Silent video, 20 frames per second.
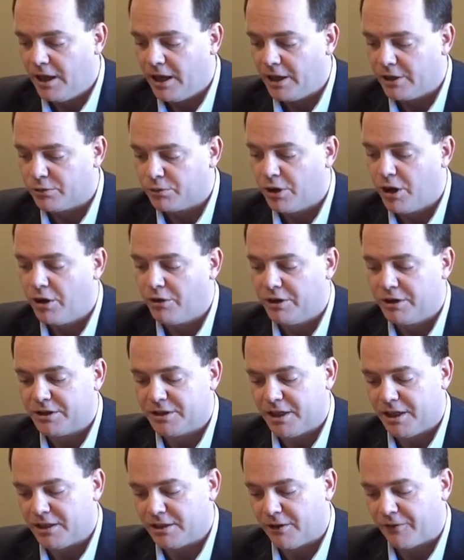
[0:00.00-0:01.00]
It's rare
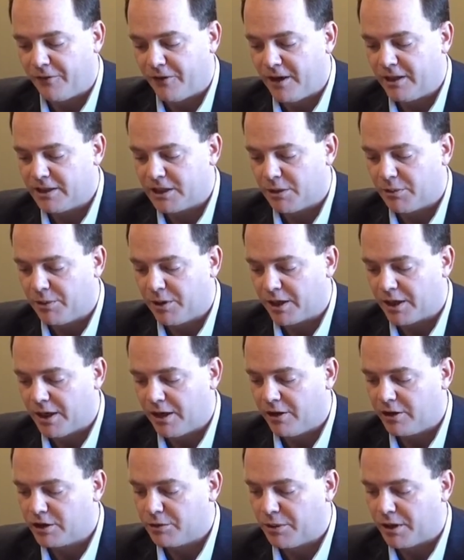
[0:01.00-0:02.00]
these days to find someone that
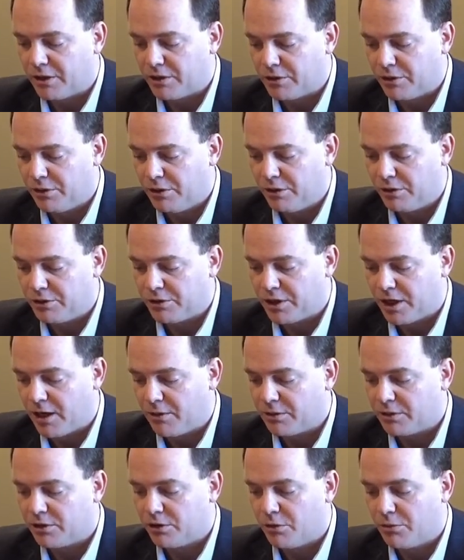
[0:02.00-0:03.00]
cares about doing their
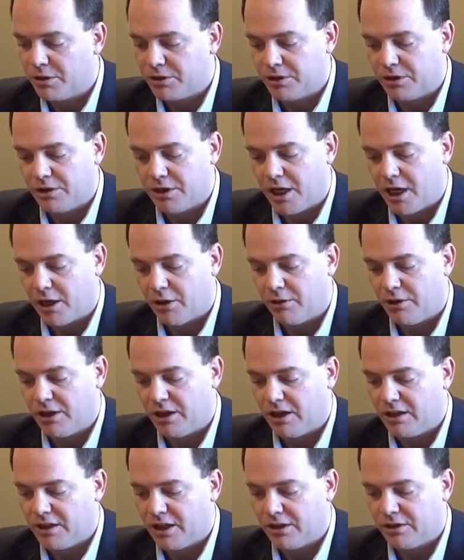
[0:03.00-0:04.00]
job with so much integrity
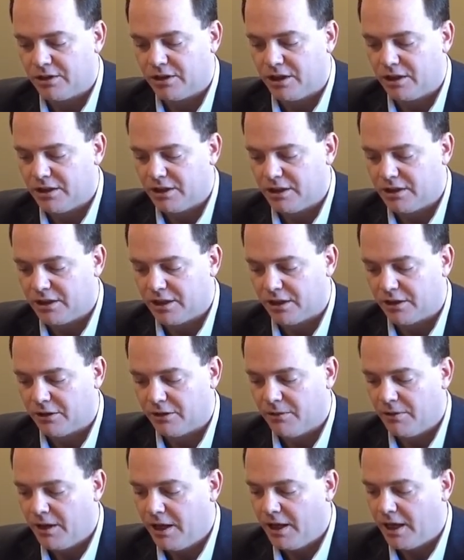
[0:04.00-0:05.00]
and attention to
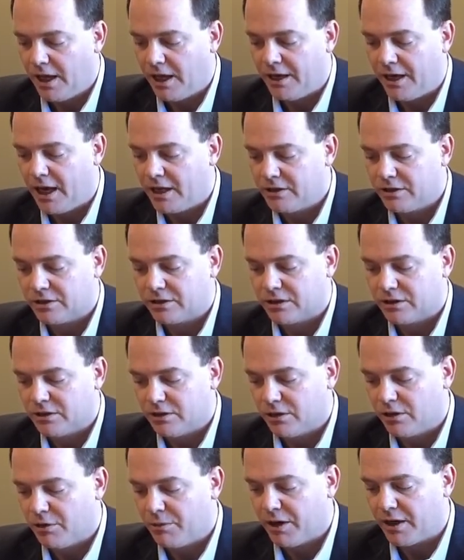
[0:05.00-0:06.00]
detail. And not just
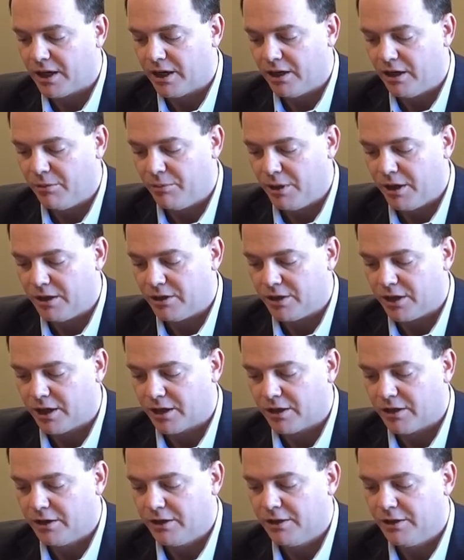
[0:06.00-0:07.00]
concerned about getting a
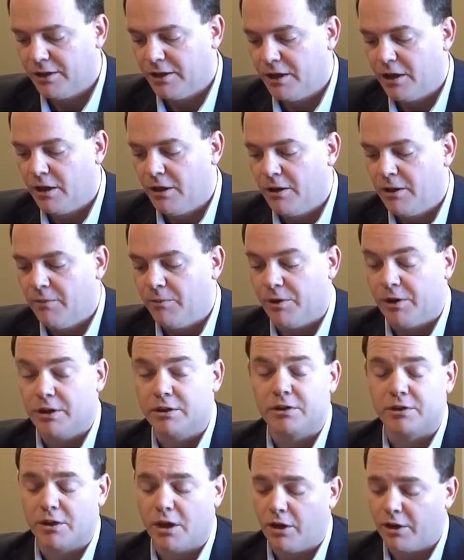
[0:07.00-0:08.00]
paycheck. And
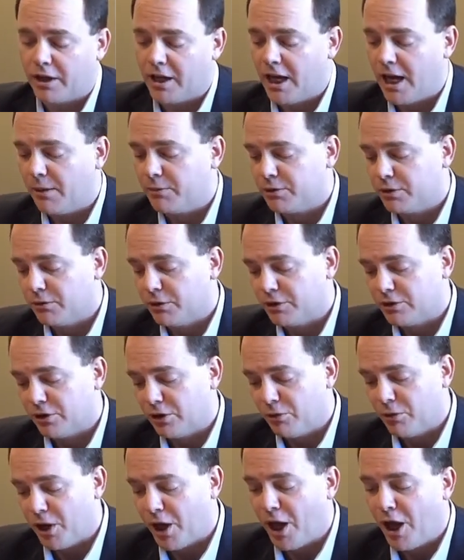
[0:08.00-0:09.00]
this is all in caps the rest
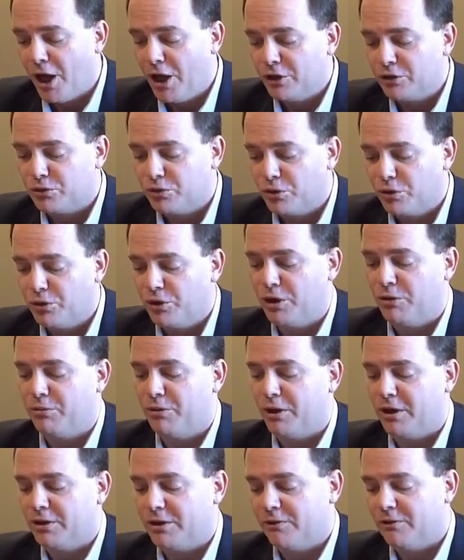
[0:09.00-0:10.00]
of the way. Truly
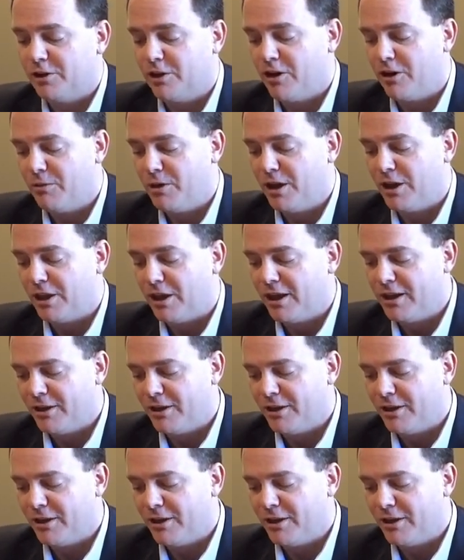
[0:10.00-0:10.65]
impressive, Jeremy.